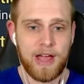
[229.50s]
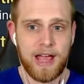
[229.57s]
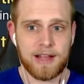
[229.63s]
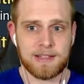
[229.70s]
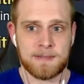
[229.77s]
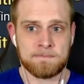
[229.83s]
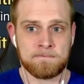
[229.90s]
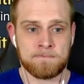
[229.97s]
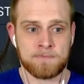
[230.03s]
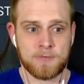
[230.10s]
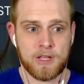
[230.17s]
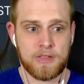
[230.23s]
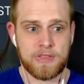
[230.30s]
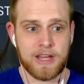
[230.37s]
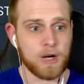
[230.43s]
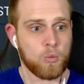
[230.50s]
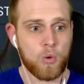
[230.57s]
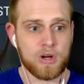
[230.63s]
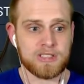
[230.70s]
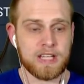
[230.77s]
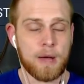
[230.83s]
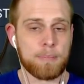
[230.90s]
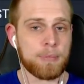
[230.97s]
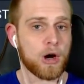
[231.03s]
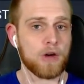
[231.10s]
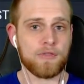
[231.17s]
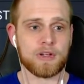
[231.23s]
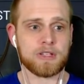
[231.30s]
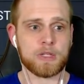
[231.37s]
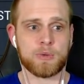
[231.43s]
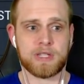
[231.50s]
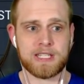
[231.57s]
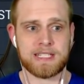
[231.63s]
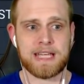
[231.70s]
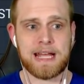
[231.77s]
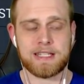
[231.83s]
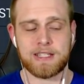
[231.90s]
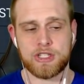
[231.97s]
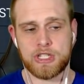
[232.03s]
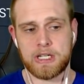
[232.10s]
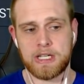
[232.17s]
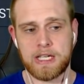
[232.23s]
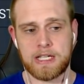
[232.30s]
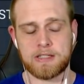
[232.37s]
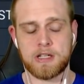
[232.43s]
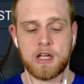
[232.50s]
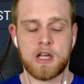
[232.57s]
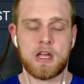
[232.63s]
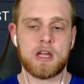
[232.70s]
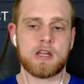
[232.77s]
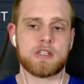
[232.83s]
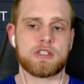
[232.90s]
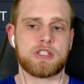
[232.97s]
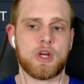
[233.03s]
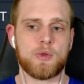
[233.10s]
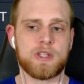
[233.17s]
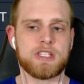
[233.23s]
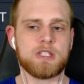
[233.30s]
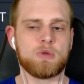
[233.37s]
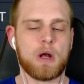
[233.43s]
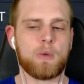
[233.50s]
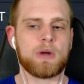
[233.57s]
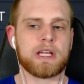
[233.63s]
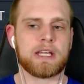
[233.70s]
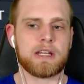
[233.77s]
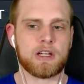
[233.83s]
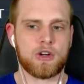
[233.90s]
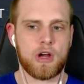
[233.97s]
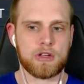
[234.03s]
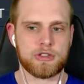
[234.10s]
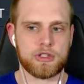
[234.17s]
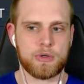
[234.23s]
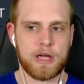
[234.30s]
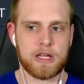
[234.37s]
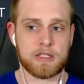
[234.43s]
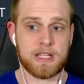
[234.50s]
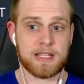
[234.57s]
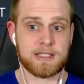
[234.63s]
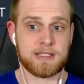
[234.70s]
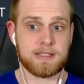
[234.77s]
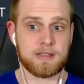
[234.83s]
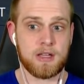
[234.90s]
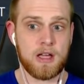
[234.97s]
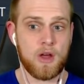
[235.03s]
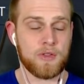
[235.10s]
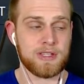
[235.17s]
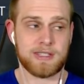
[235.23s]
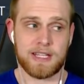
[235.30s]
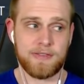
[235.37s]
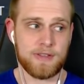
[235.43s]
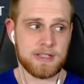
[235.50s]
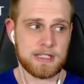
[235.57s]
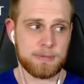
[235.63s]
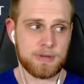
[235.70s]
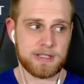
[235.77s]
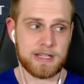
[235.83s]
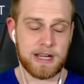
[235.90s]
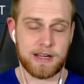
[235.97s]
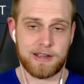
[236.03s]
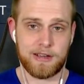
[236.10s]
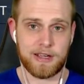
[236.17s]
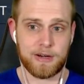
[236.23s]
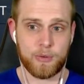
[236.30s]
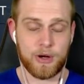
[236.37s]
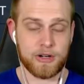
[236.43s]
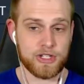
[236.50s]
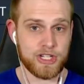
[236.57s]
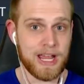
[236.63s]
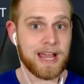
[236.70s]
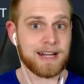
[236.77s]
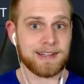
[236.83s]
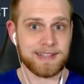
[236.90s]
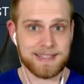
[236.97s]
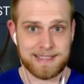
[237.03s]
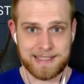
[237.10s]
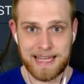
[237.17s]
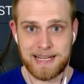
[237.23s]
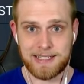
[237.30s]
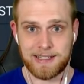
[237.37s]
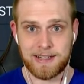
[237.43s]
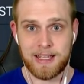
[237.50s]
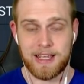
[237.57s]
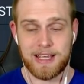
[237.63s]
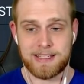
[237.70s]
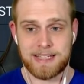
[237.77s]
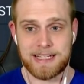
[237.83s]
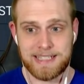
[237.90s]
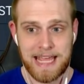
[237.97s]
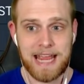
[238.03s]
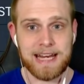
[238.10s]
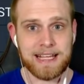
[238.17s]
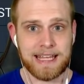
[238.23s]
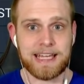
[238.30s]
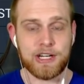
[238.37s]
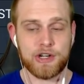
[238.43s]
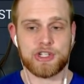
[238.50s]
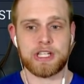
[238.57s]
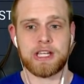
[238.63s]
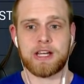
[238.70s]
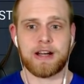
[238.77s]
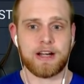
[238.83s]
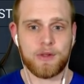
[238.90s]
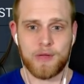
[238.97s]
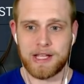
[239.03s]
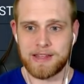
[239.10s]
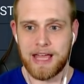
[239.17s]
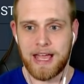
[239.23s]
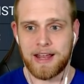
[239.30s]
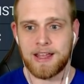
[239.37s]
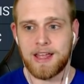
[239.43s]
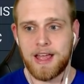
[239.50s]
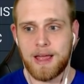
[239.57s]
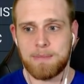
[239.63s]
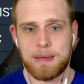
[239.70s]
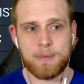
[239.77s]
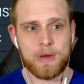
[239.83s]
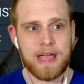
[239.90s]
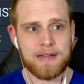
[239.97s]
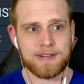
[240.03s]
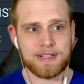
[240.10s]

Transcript: fact that it works out perfectly with the stats that she needs. So this is what I want to get across to you guys. So oh, this defense number is not good. We're channeling Satan, satanic energy here. I don't like that. Maybe we